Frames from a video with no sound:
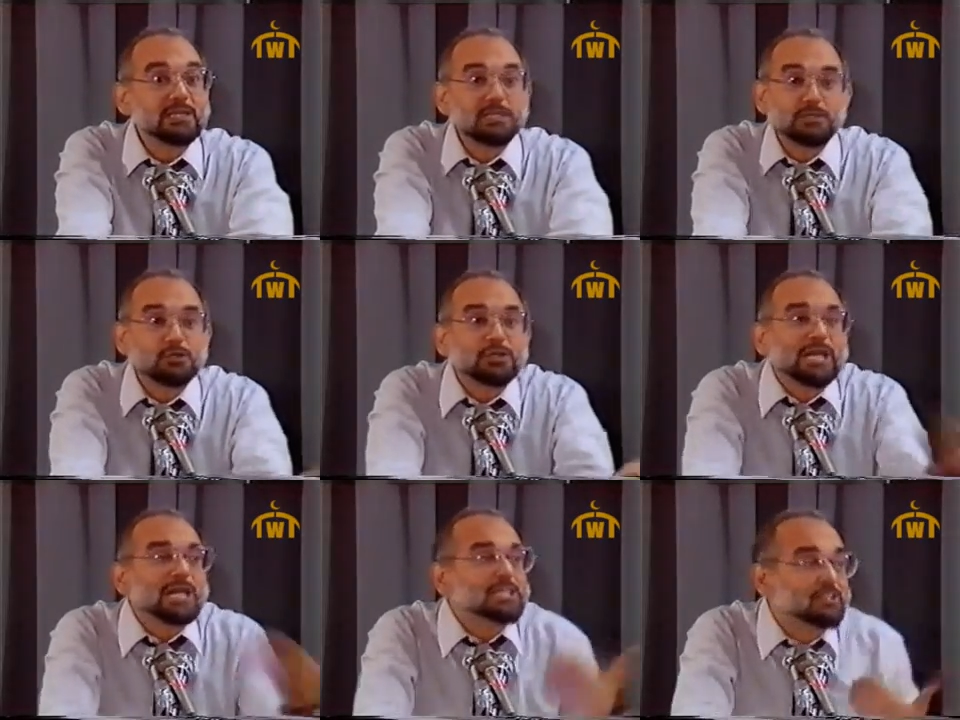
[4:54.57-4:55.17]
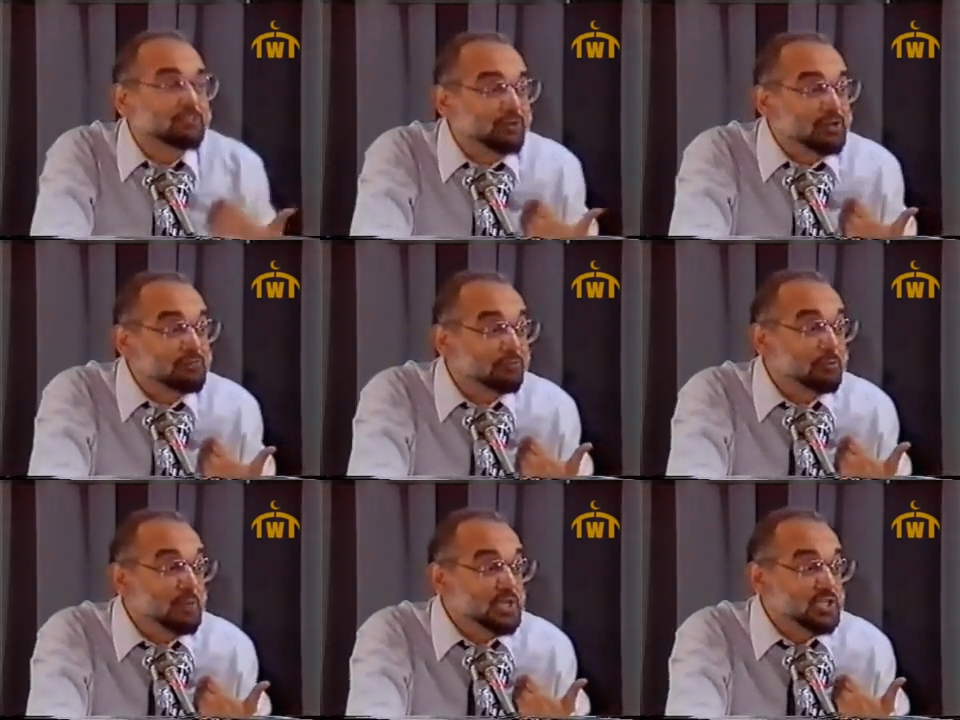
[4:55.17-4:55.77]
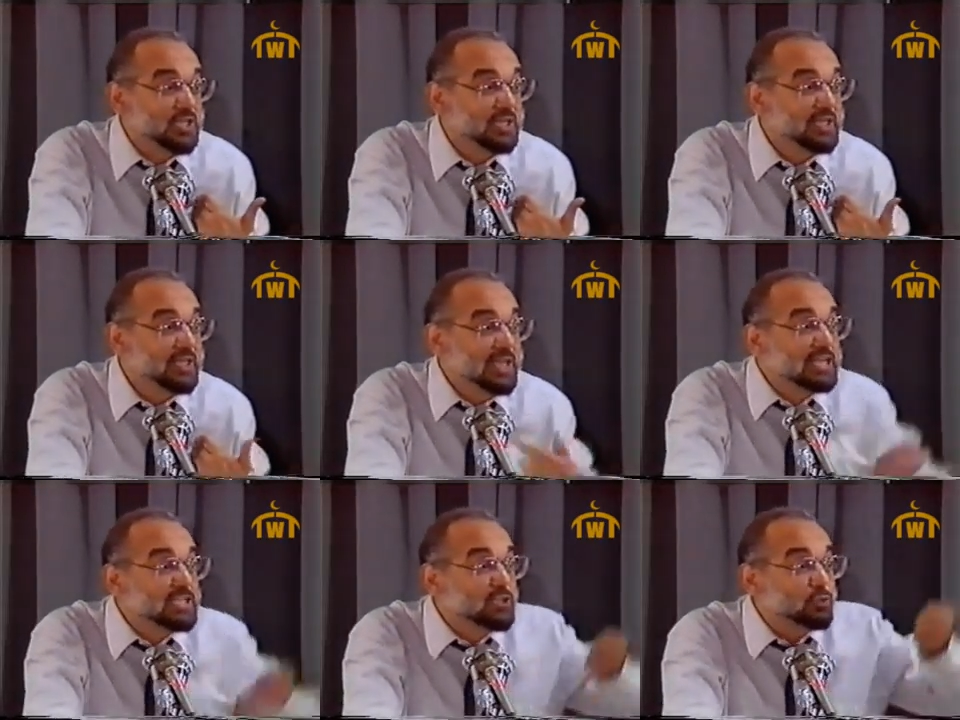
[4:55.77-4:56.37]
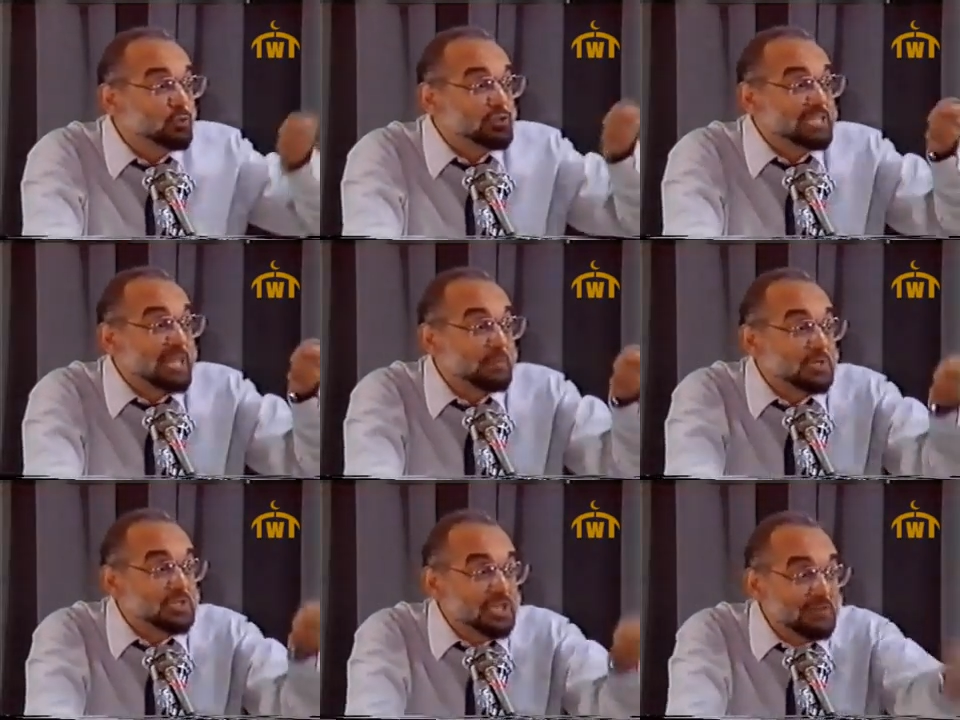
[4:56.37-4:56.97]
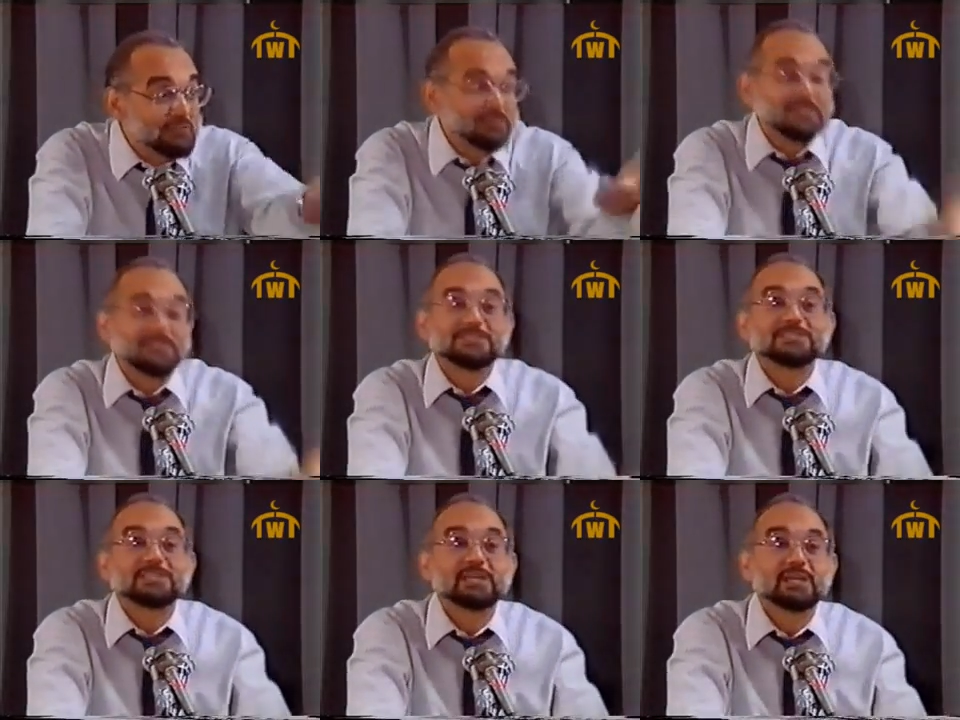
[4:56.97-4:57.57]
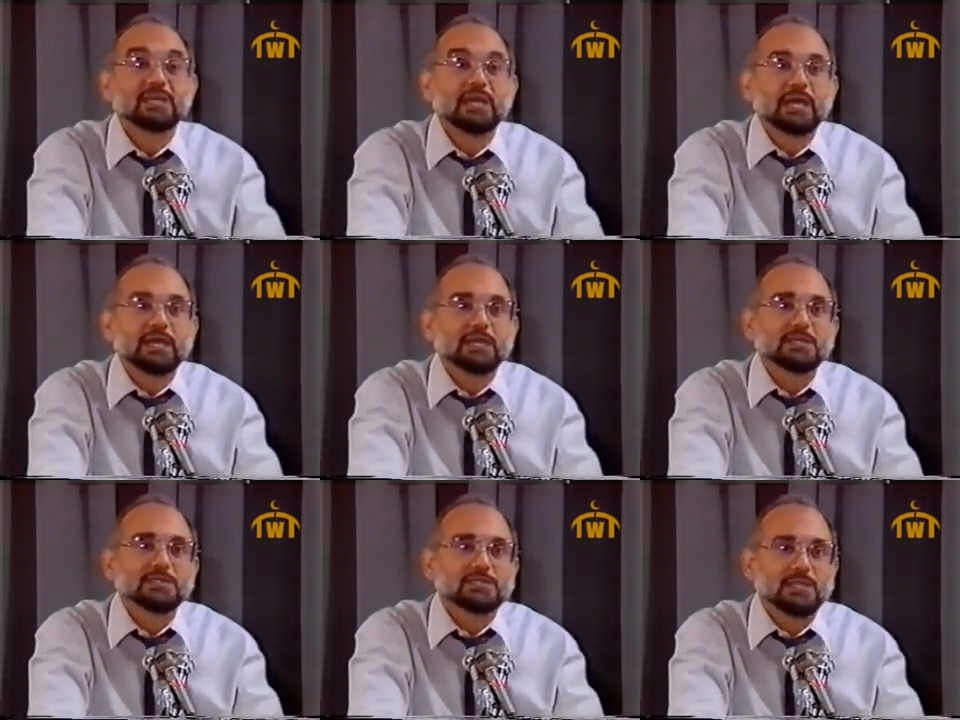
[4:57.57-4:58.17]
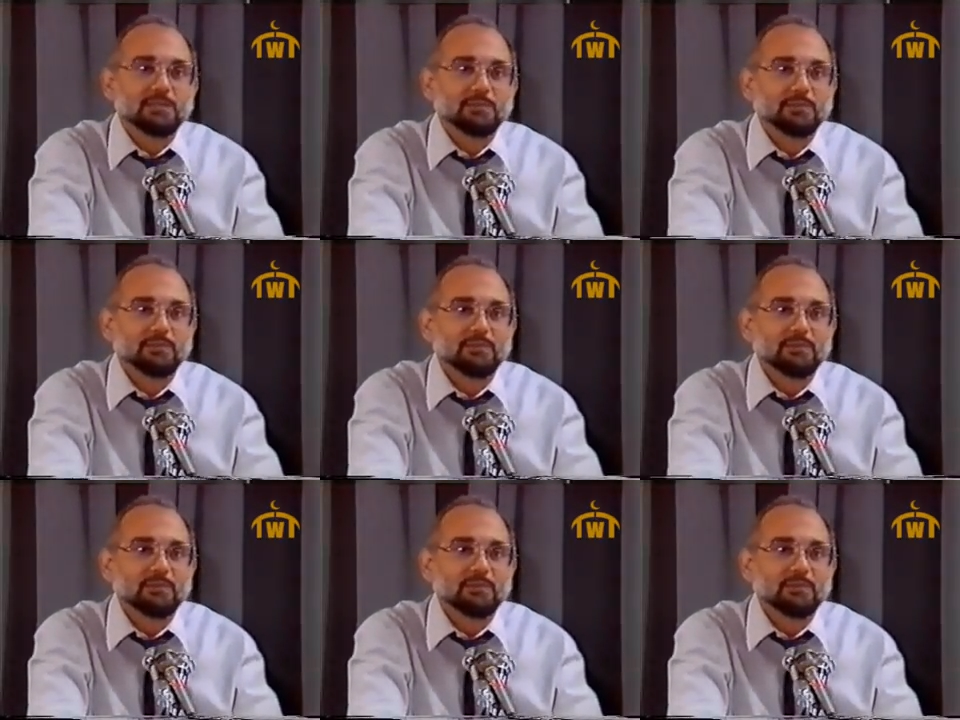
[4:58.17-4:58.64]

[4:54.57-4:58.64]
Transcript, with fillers: He did not ask for information. He asked to establish evidence against them.